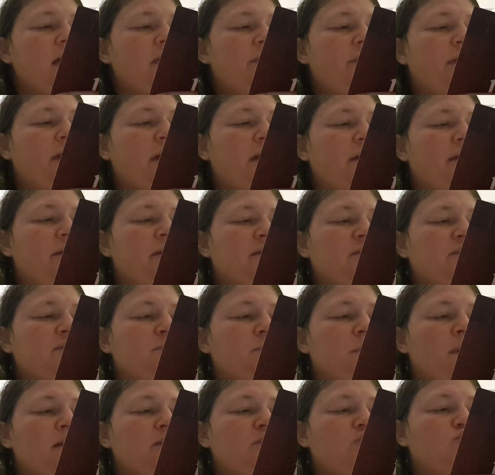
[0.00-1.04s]
There is
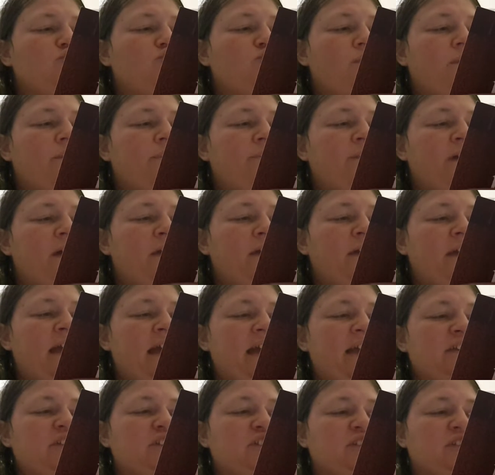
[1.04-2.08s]
much
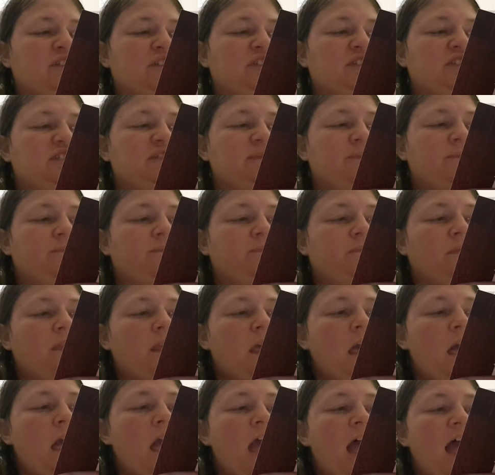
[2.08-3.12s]
variations,
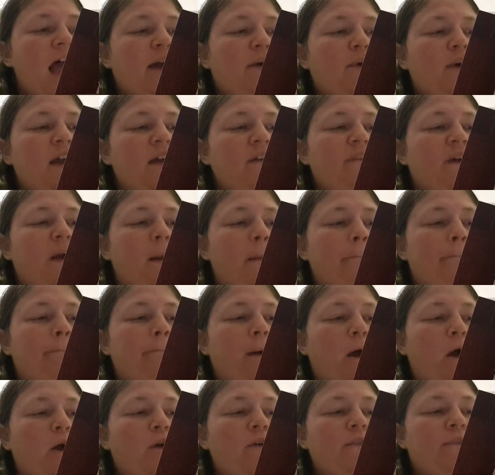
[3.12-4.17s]
however,
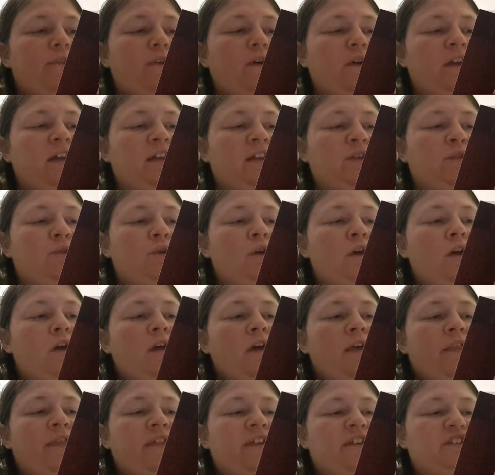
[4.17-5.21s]
both in
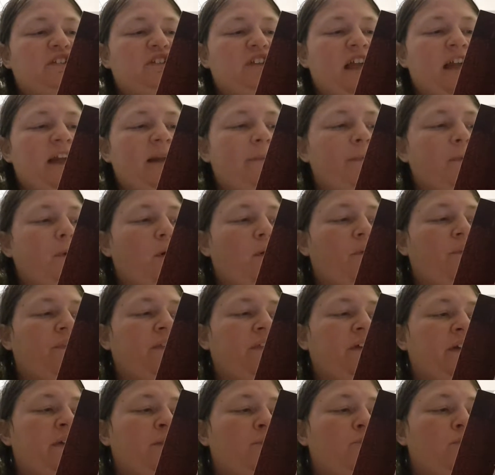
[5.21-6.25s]
the shape of
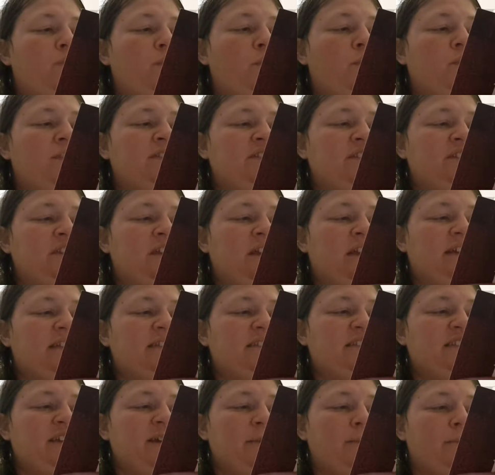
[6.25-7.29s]
the runic
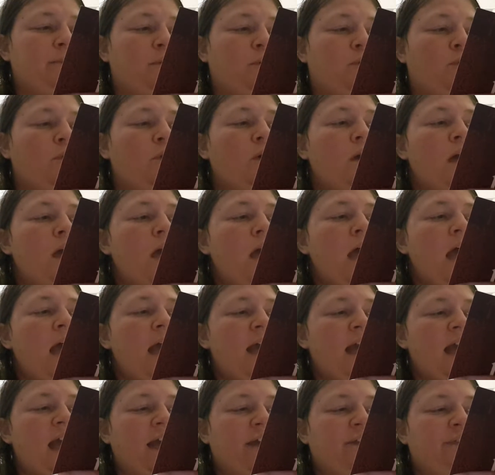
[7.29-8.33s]
symbol
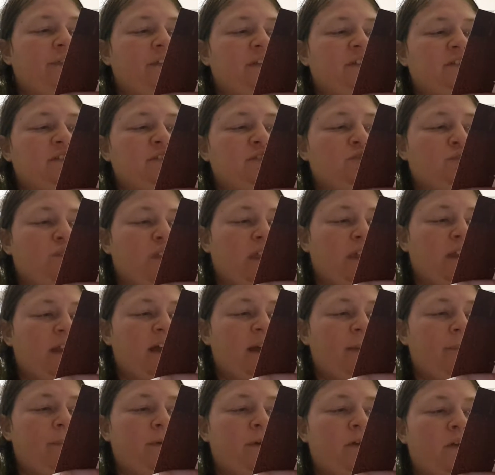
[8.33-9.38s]
and the
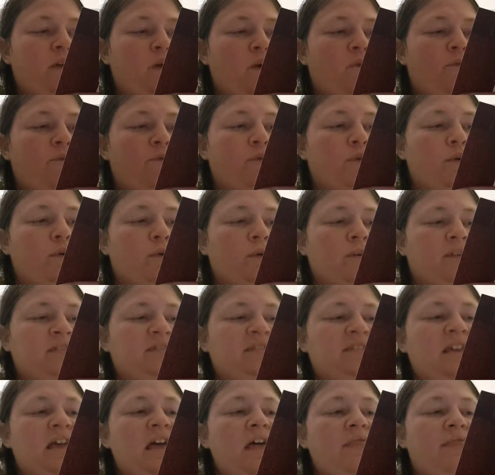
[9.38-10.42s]
number of
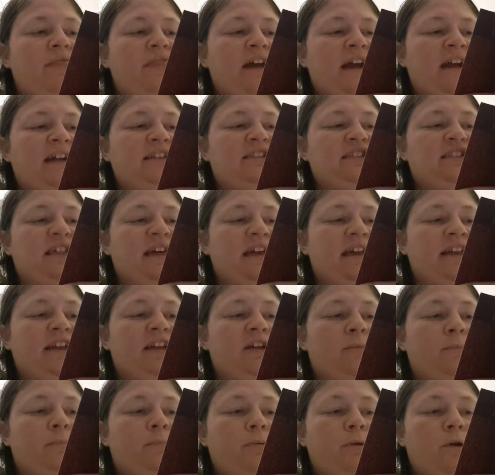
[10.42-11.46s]
runes that they
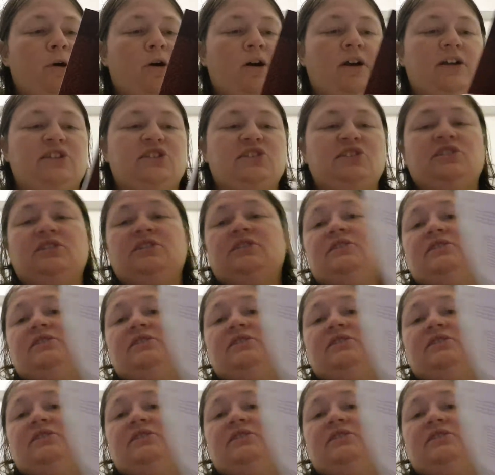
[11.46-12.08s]
comprise,